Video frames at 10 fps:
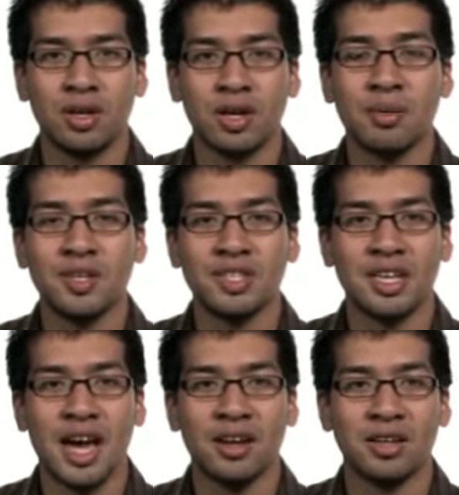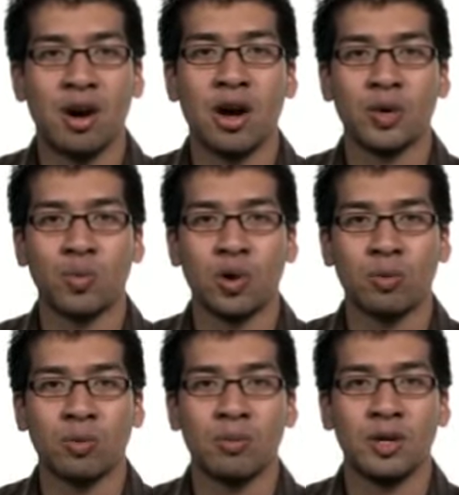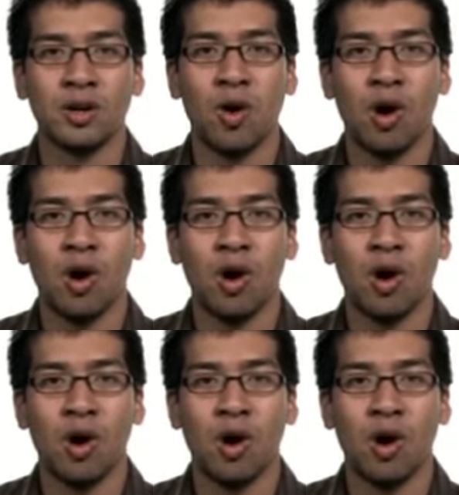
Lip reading: Coming to Canada on a work permit